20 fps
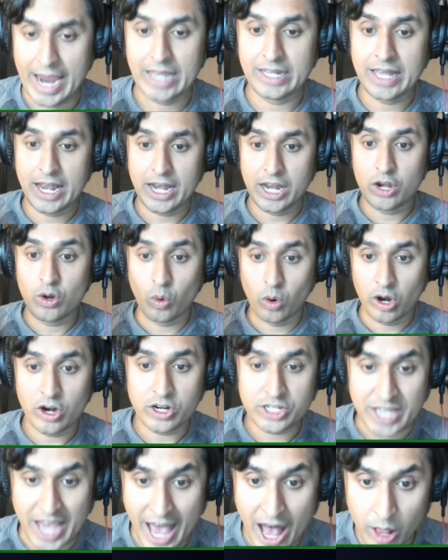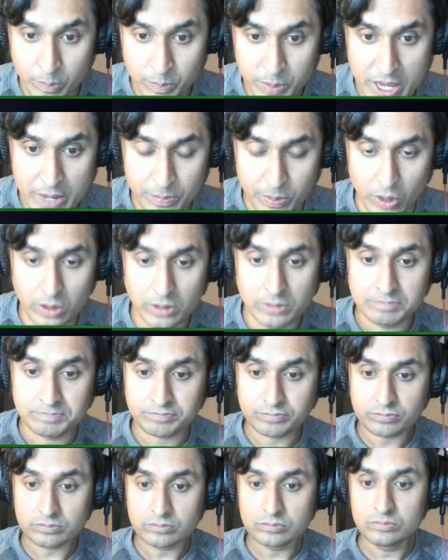and that in order to help people,
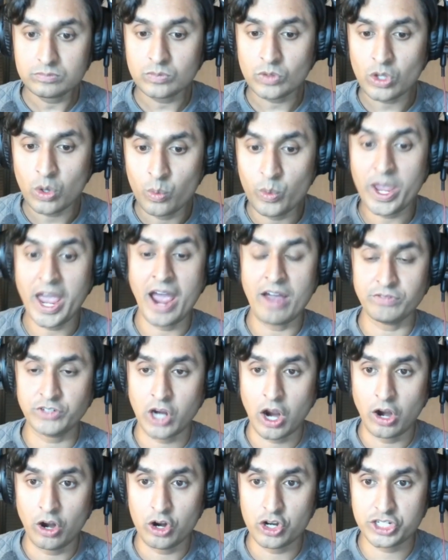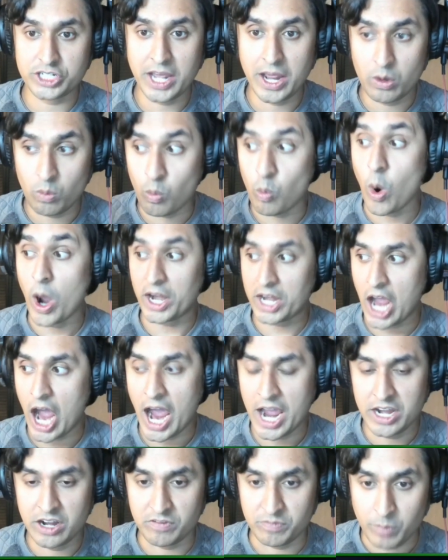we have to understand what
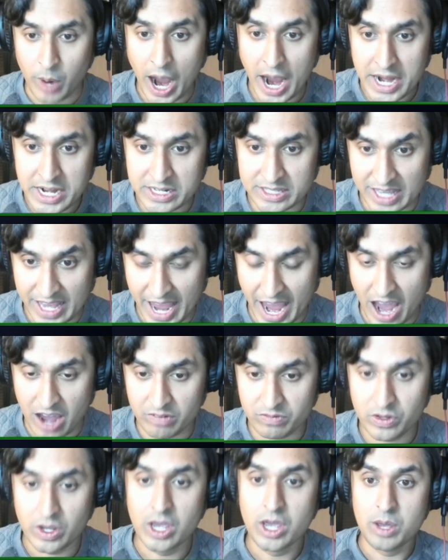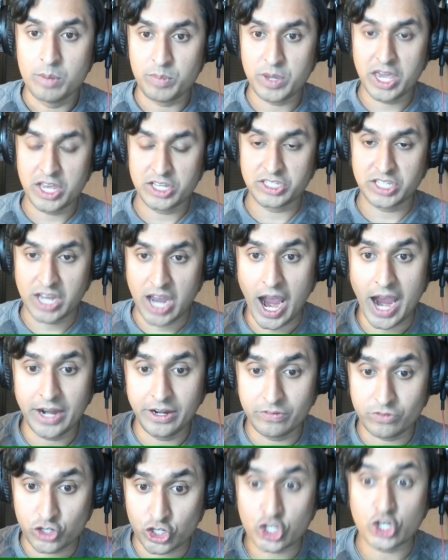kind of mind they have because the
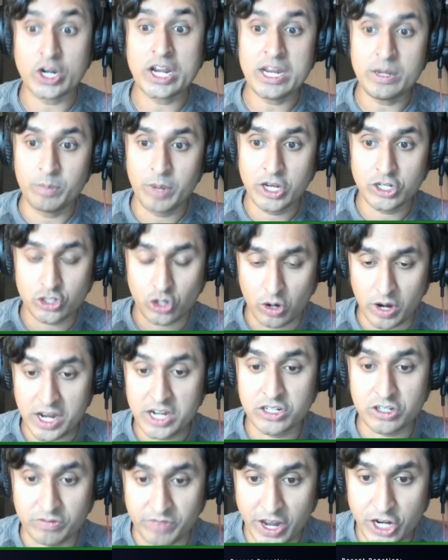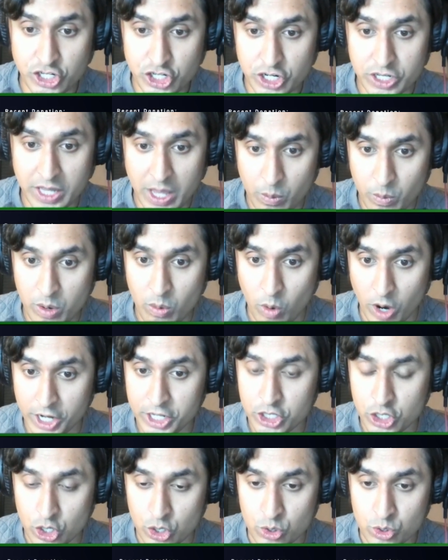kind of treatment or intervention that we
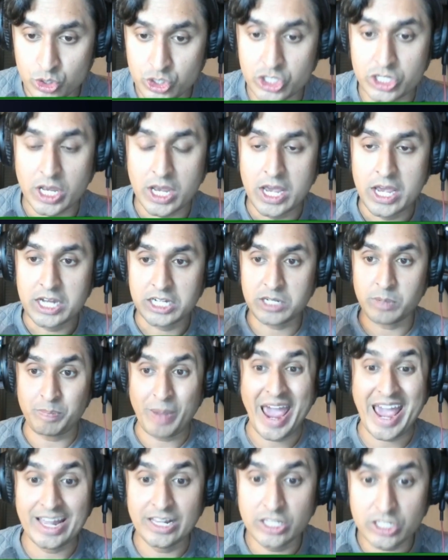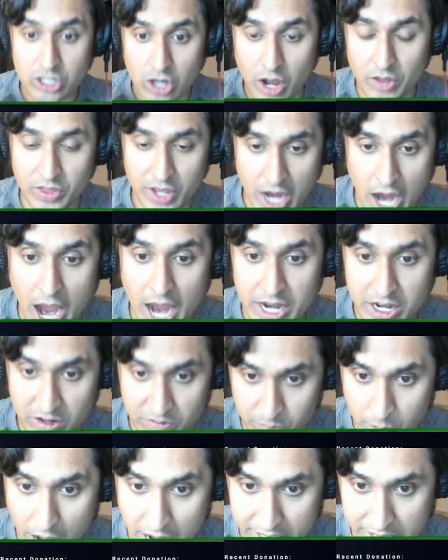want to use depends on the
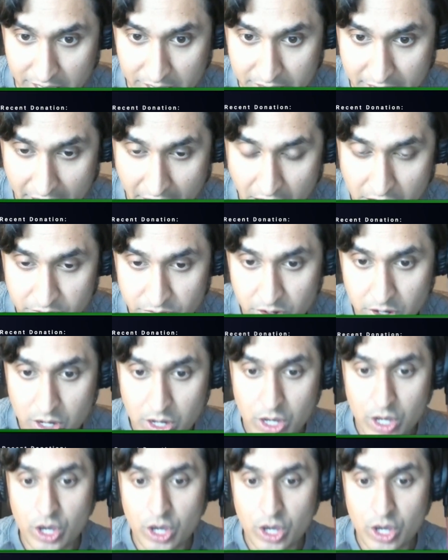kind of mind that they have.